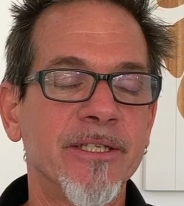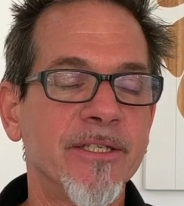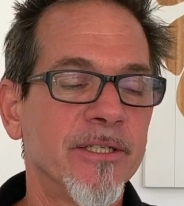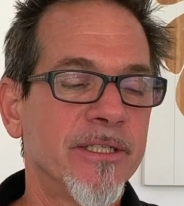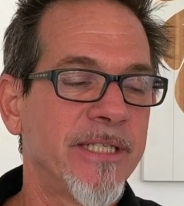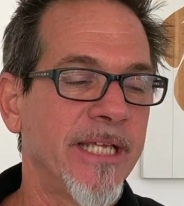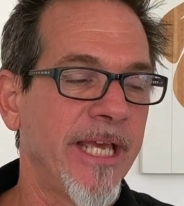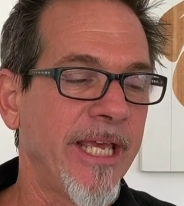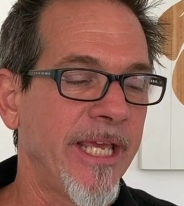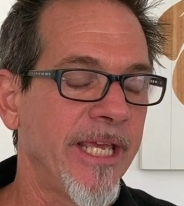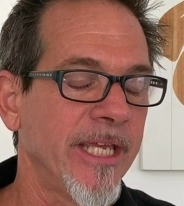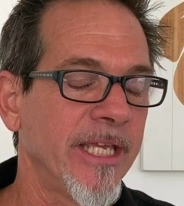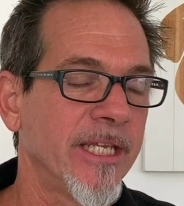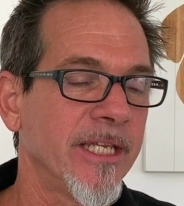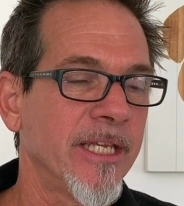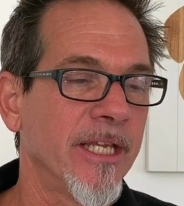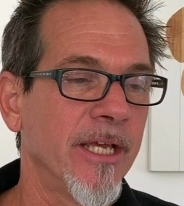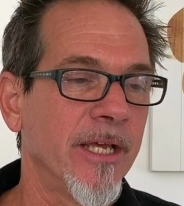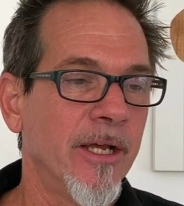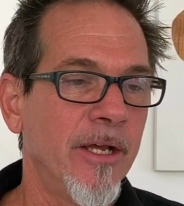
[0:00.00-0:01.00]
Today
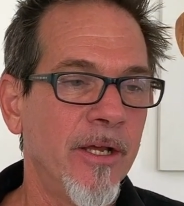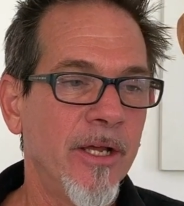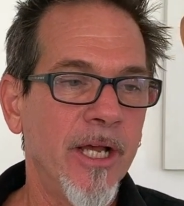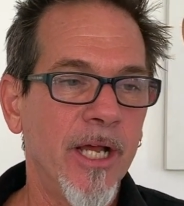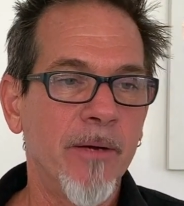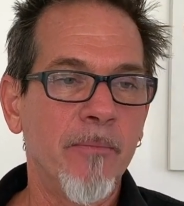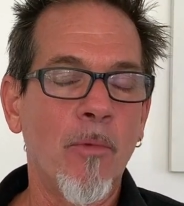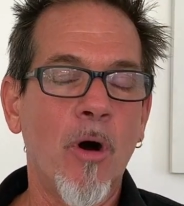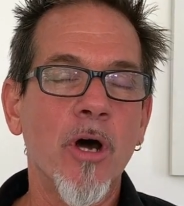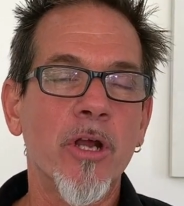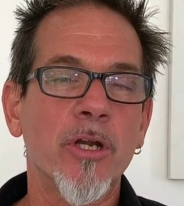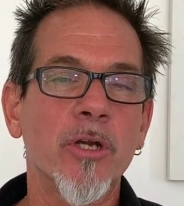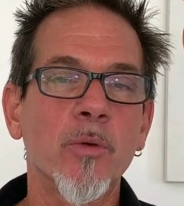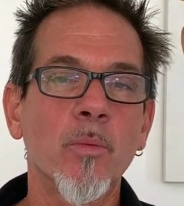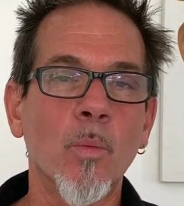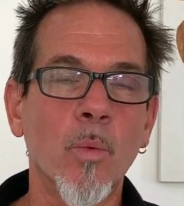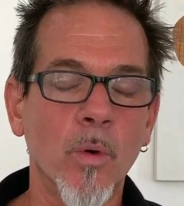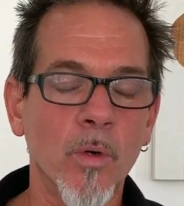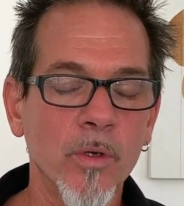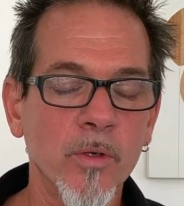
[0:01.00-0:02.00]
in a
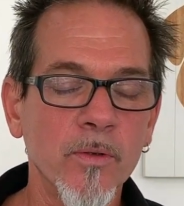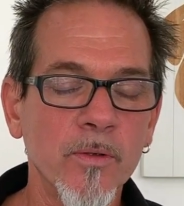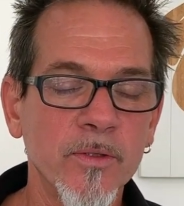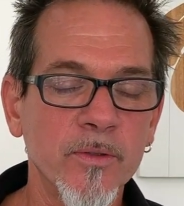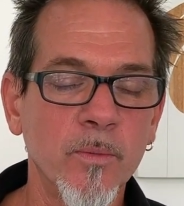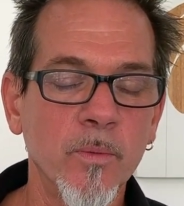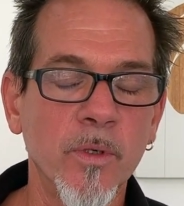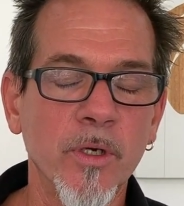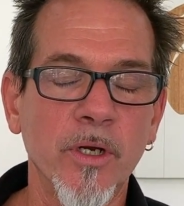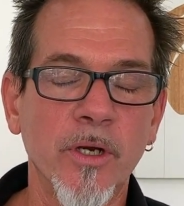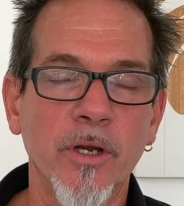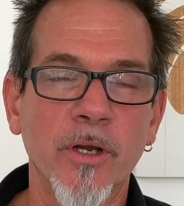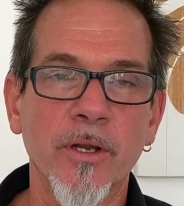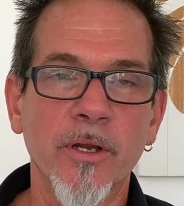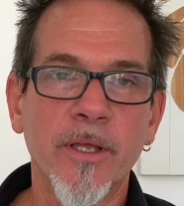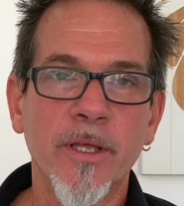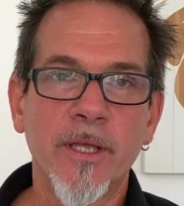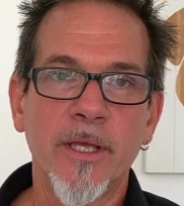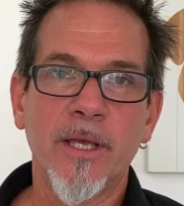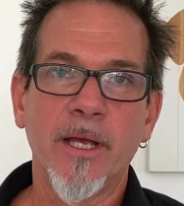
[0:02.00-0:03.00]
modern world
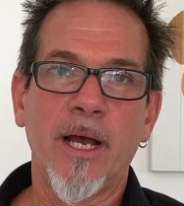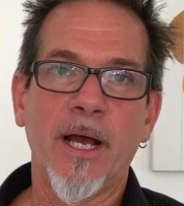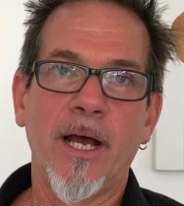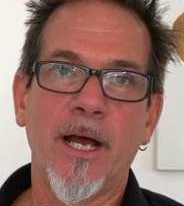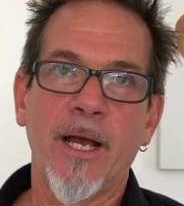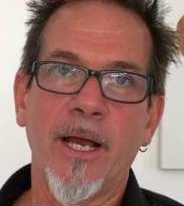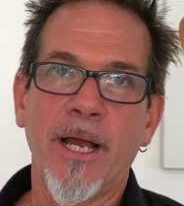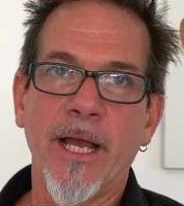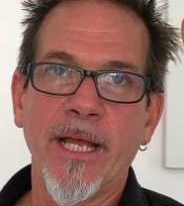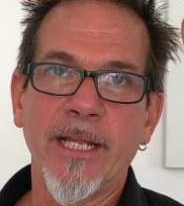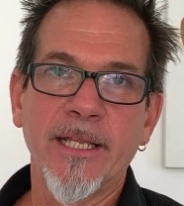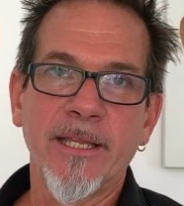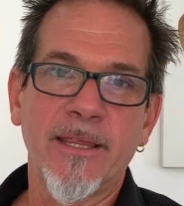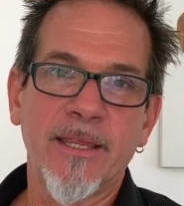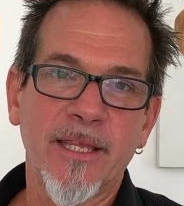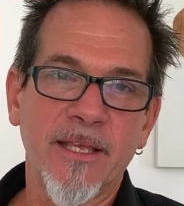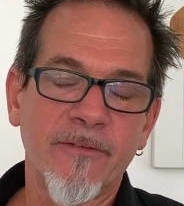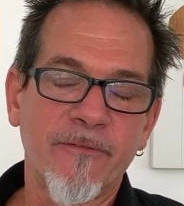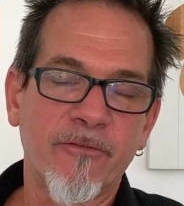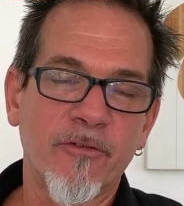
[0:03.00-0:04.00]
where
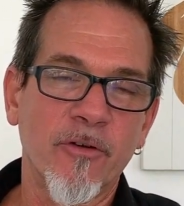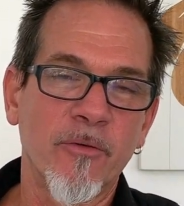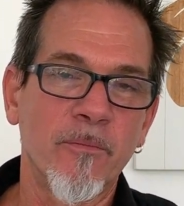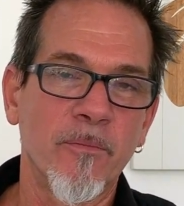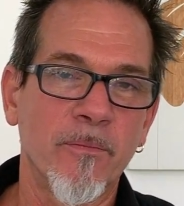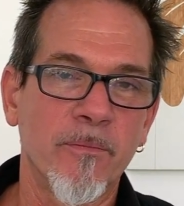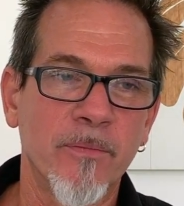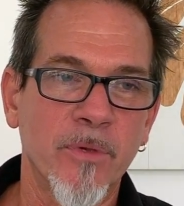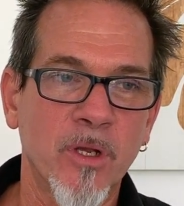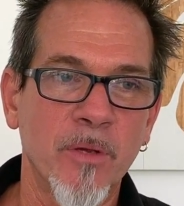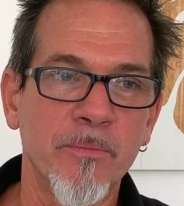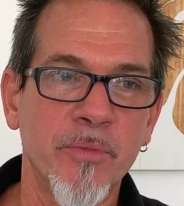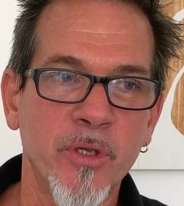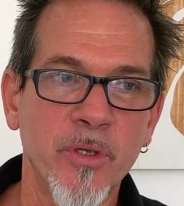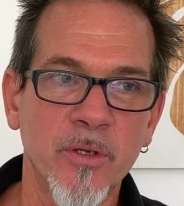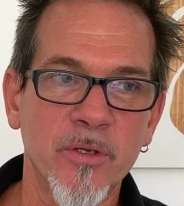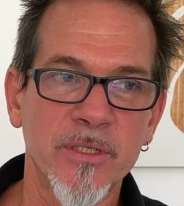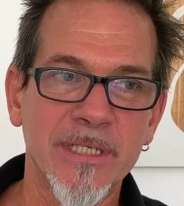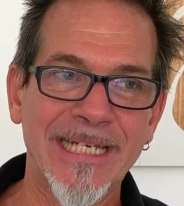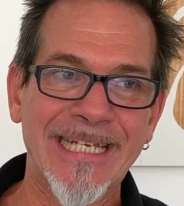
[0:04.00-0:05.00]
anything from
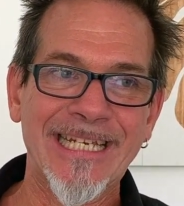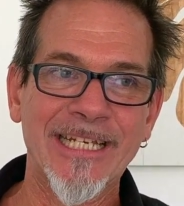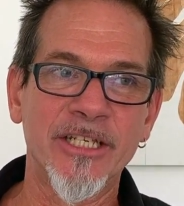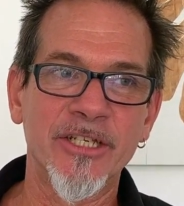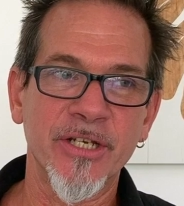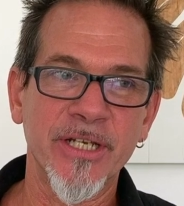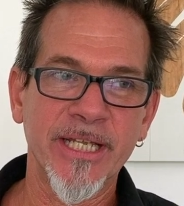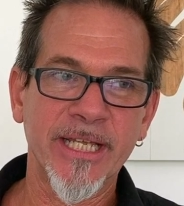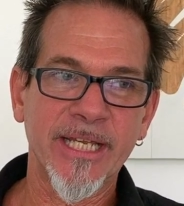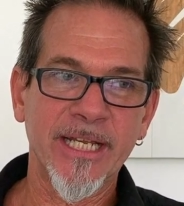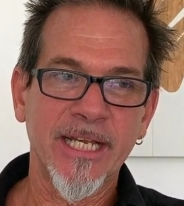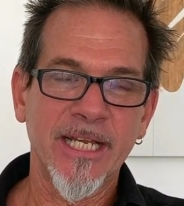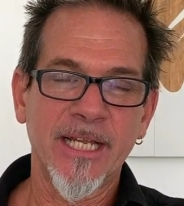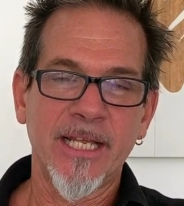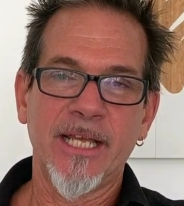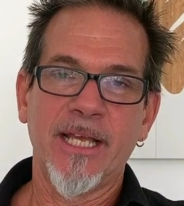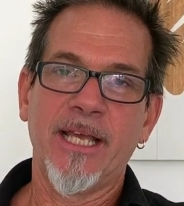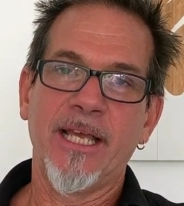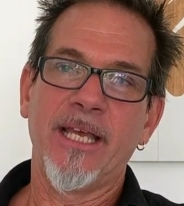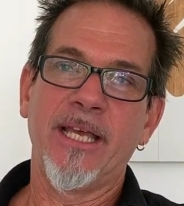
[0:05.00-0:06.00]
computers and internet,
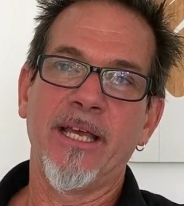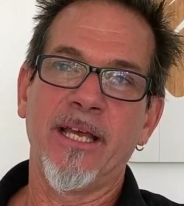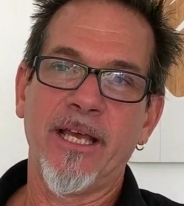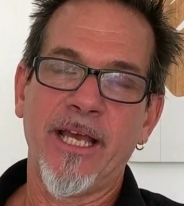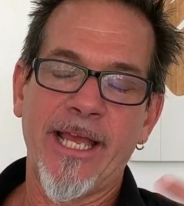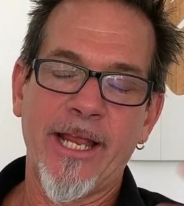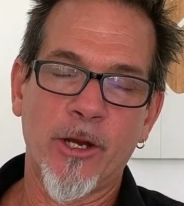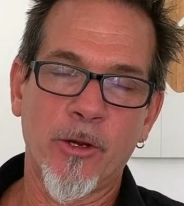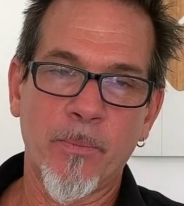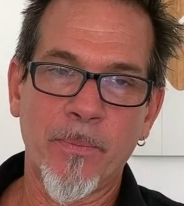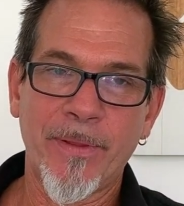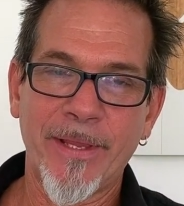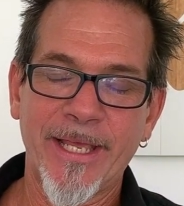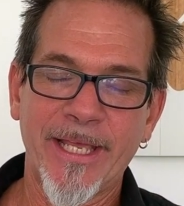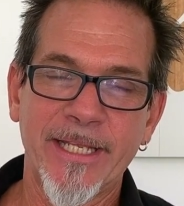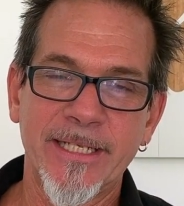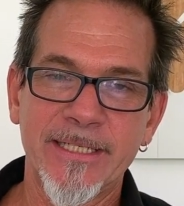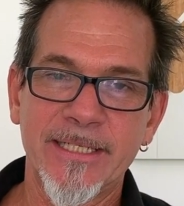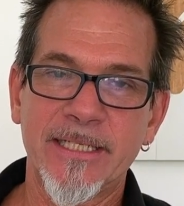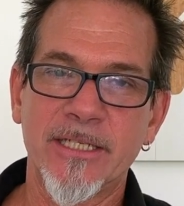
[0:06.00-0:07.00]

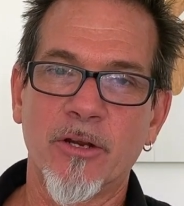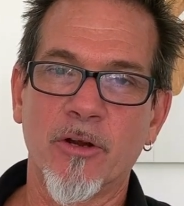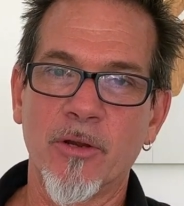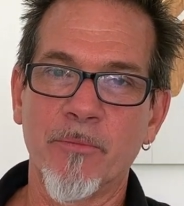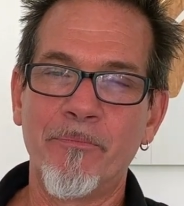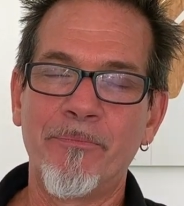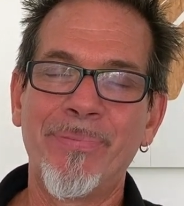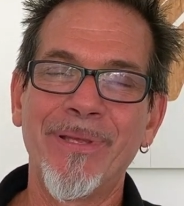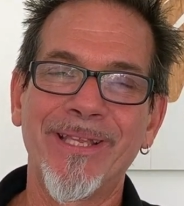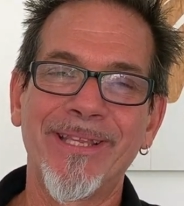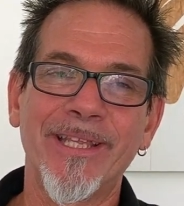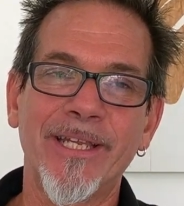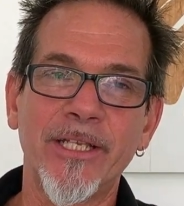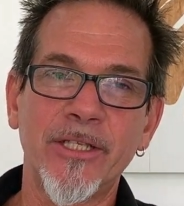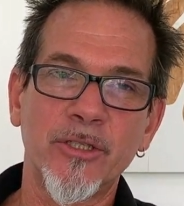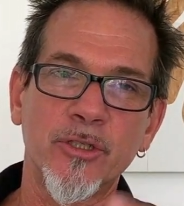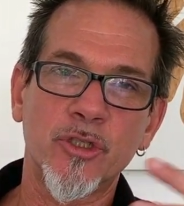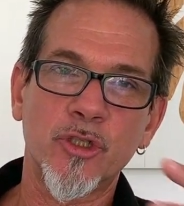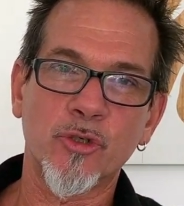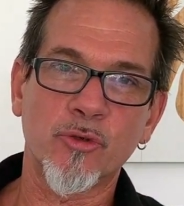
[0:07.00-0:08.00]
airplanes, our ability
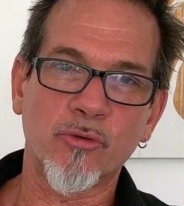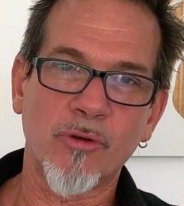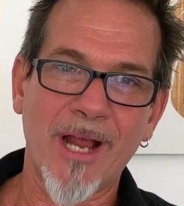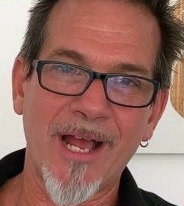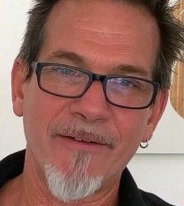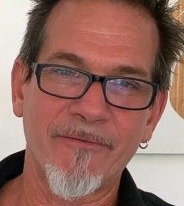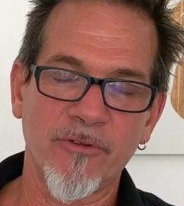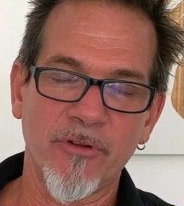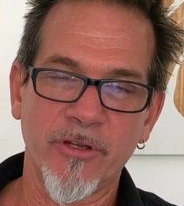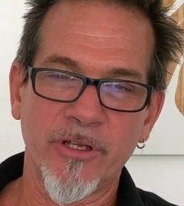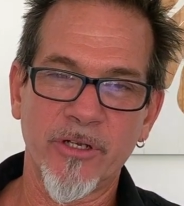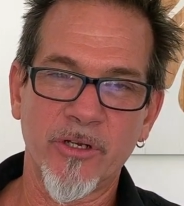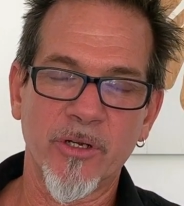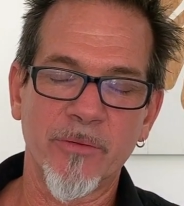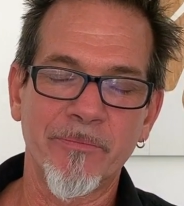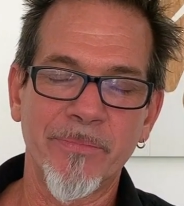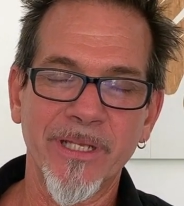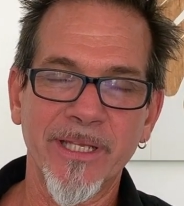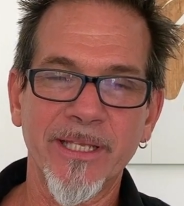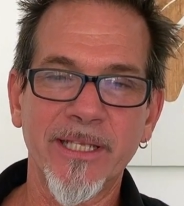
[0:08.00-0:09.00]
to travel and
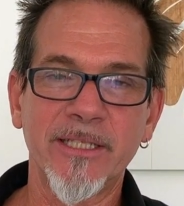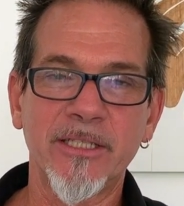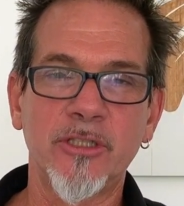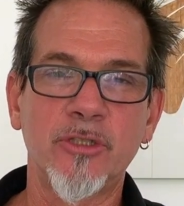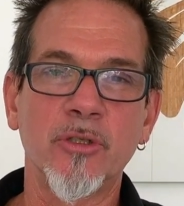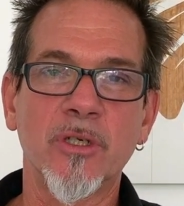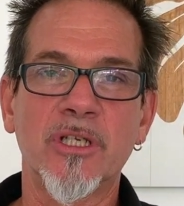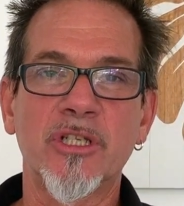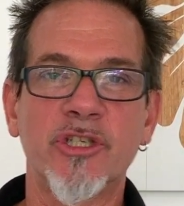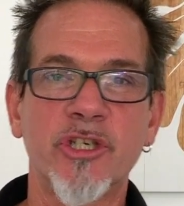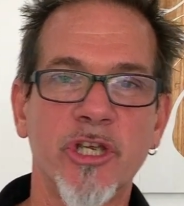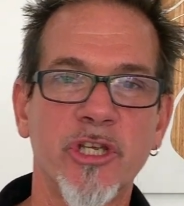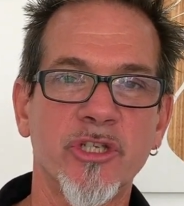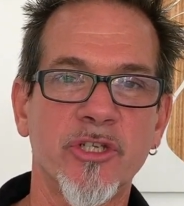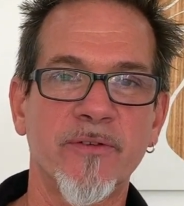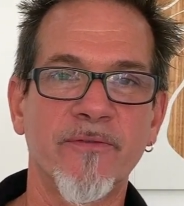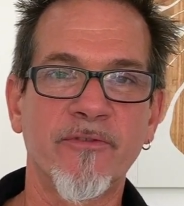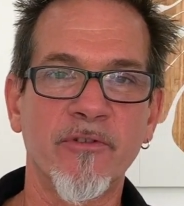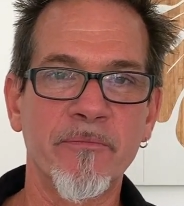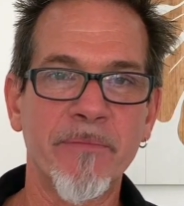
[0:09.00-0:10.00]
our ability to exchange
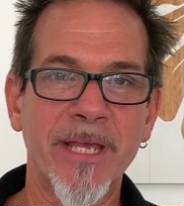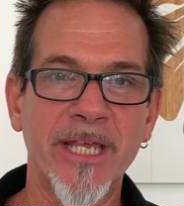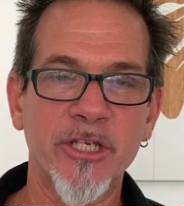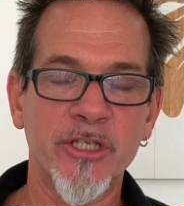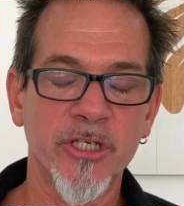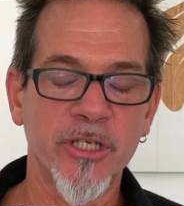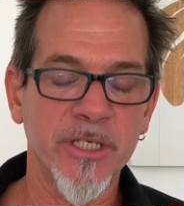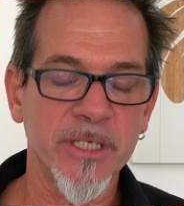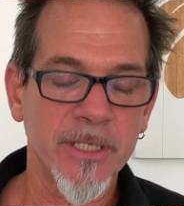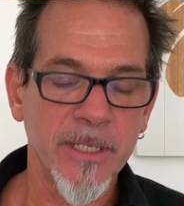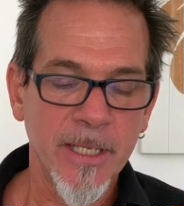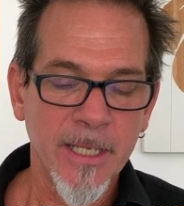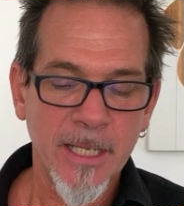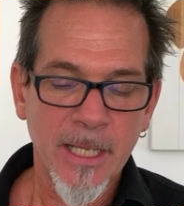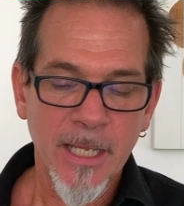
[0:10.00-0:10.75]
information,